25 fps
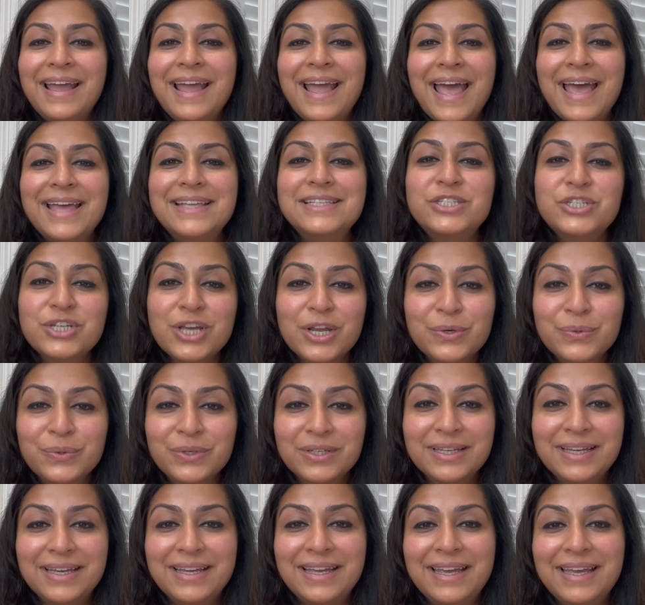And
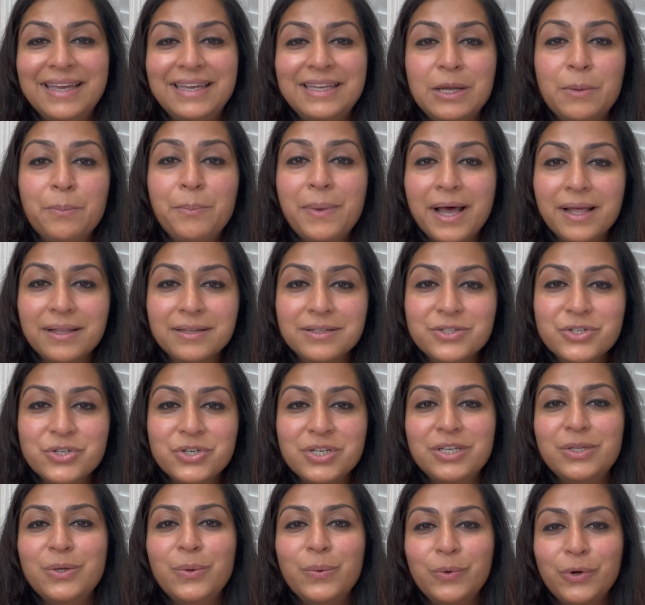generally in a balance
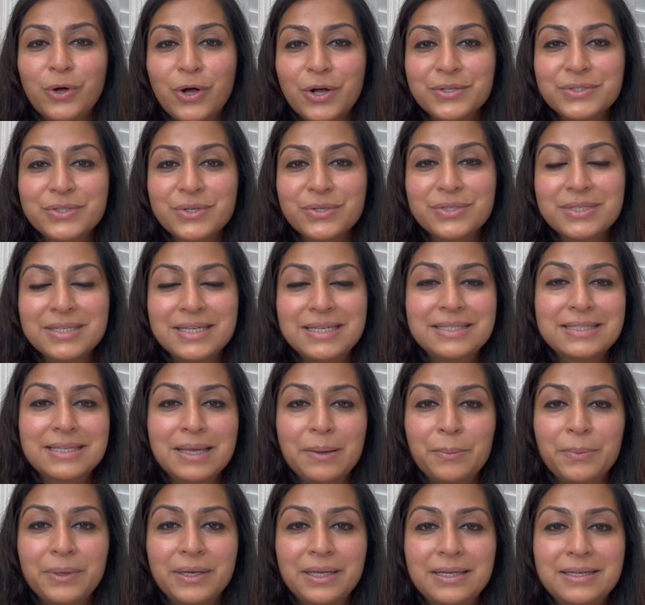sheet, you will also see
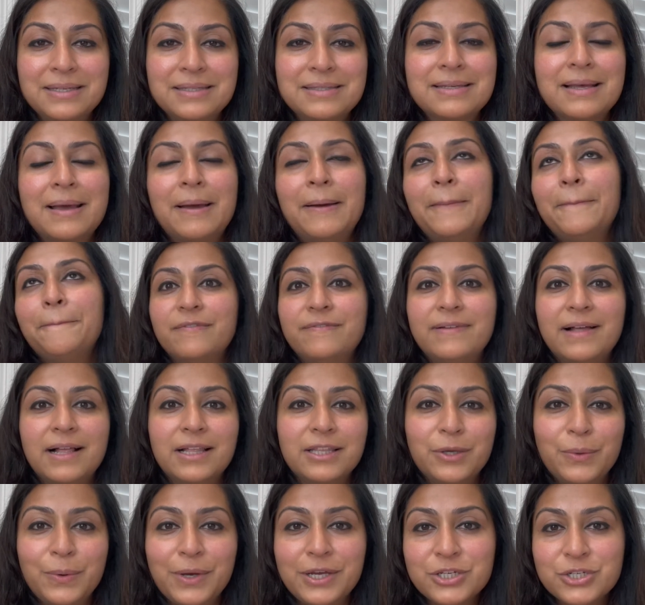somebody's
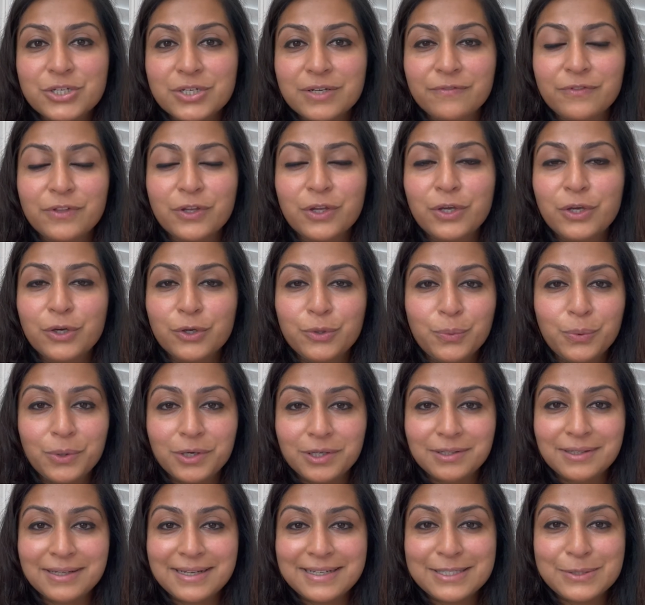valuation of the
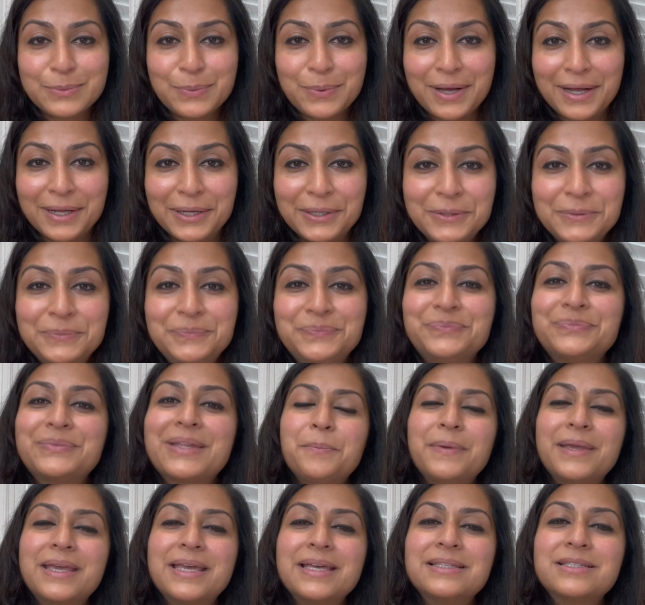goodwill as well,
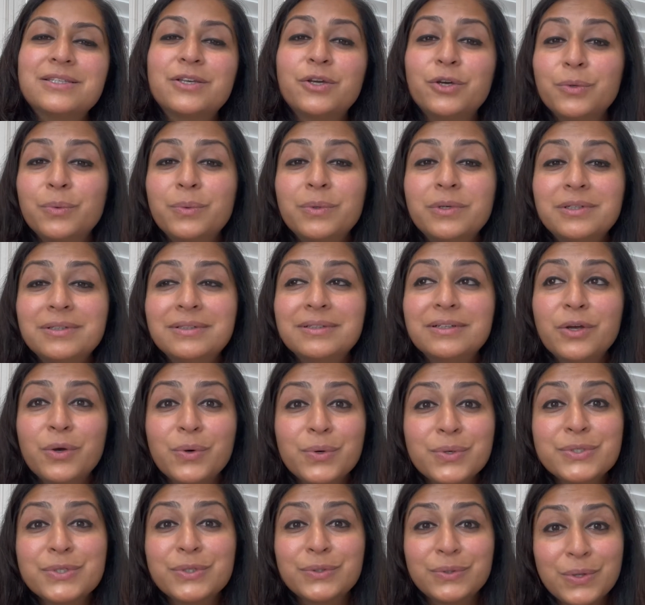because goodwill
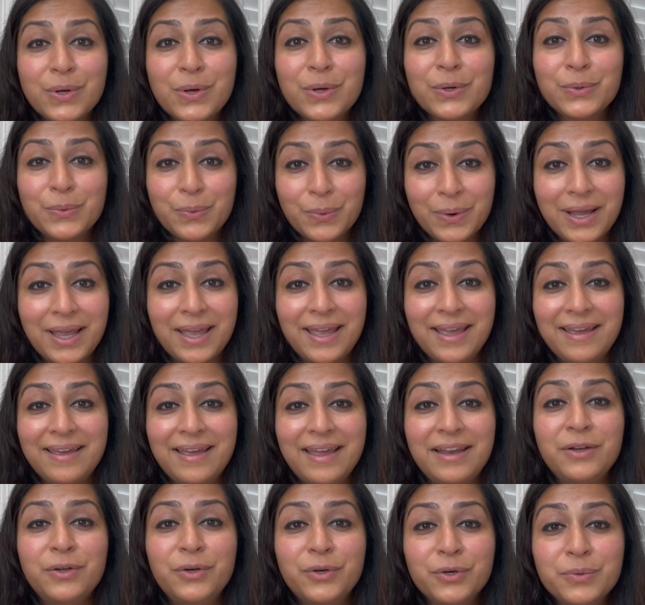goes a long way.
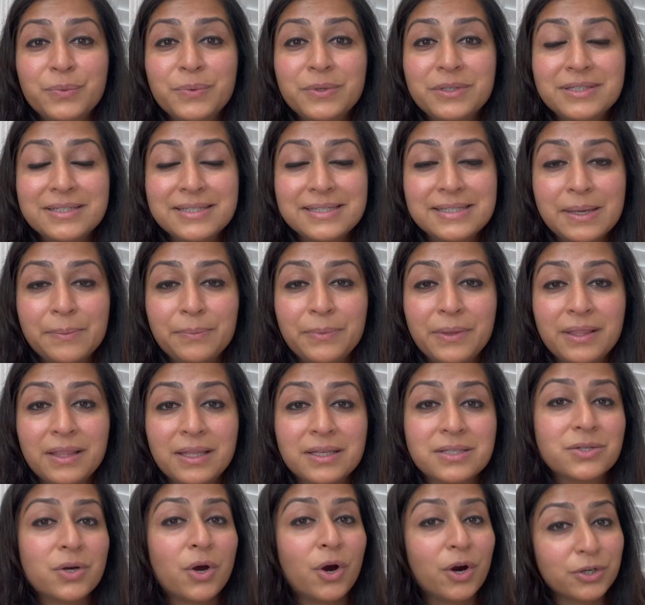And goodwill is something
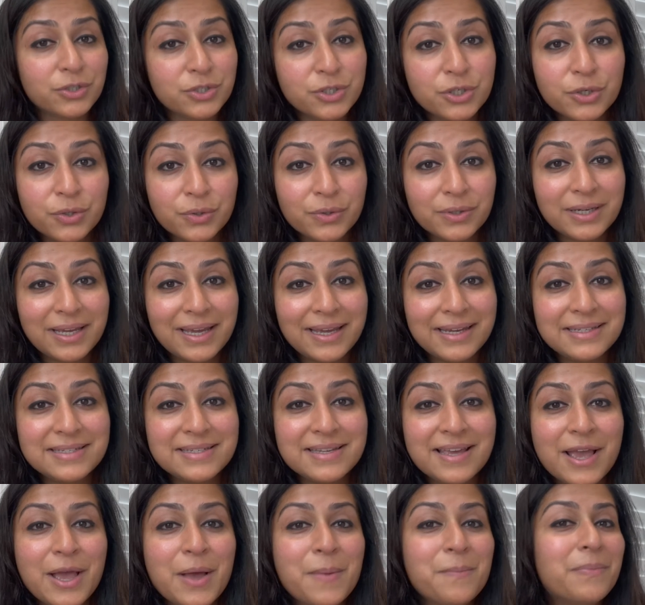that's hard to create,
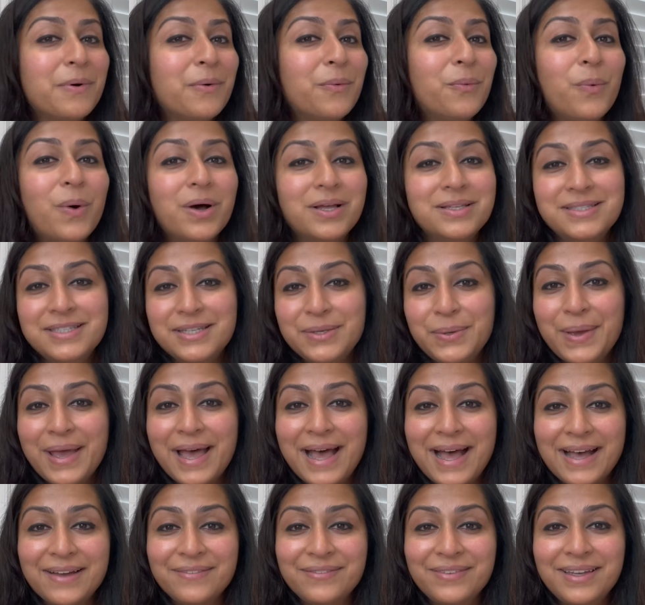but once you
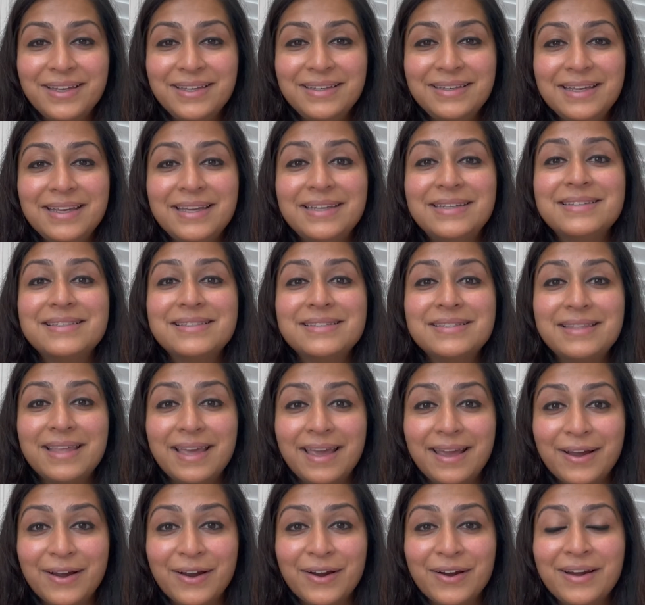have it, it is
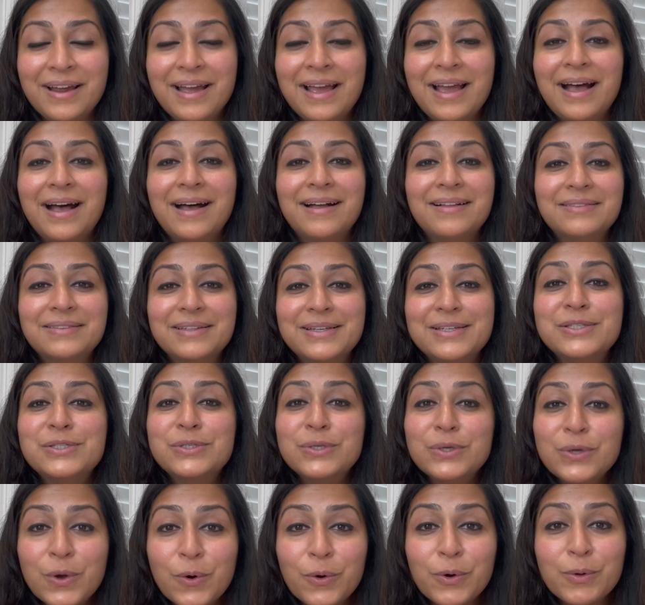there, unless you
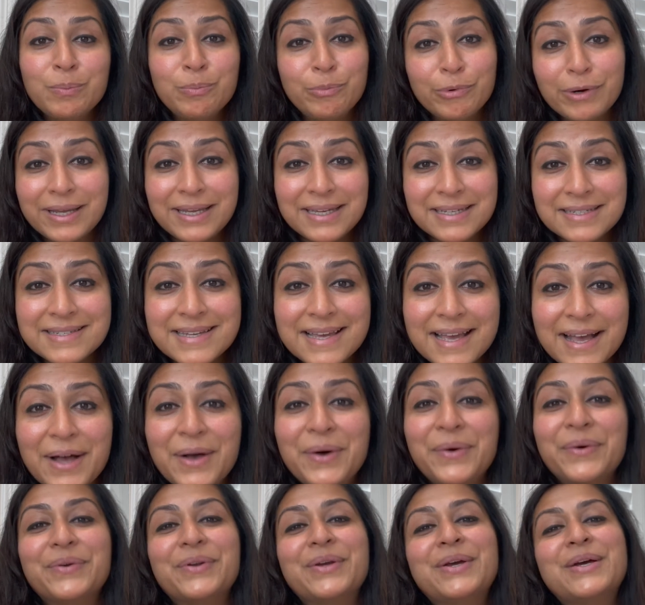go and break it
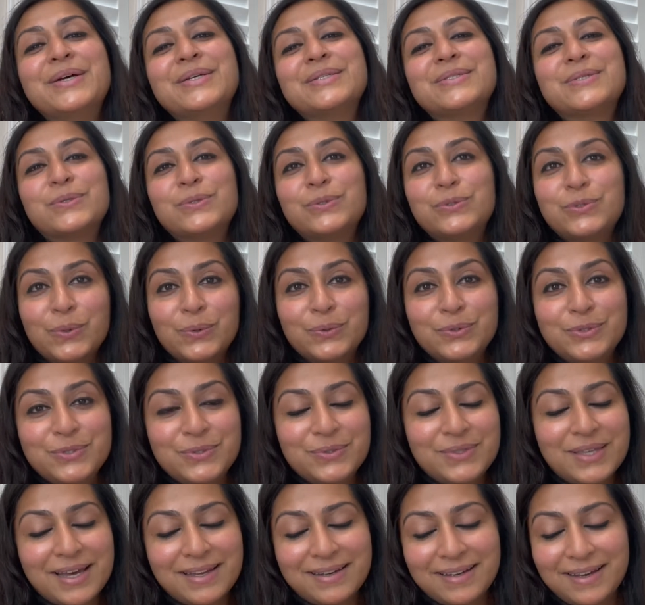down. So don't do
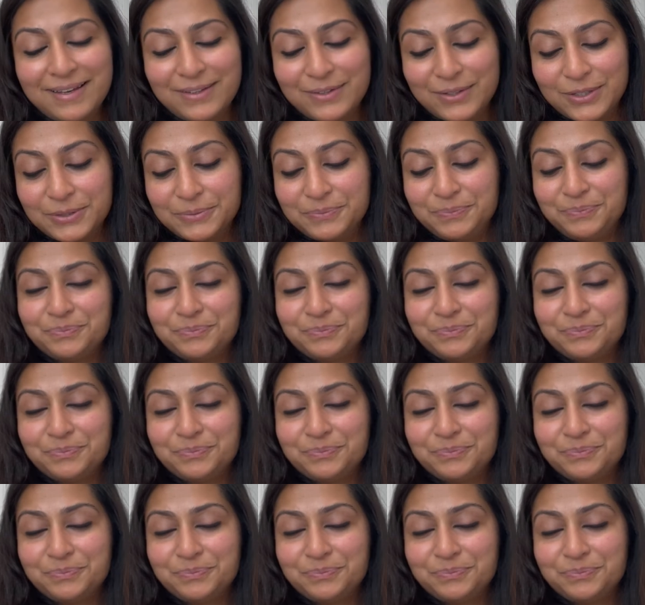that either.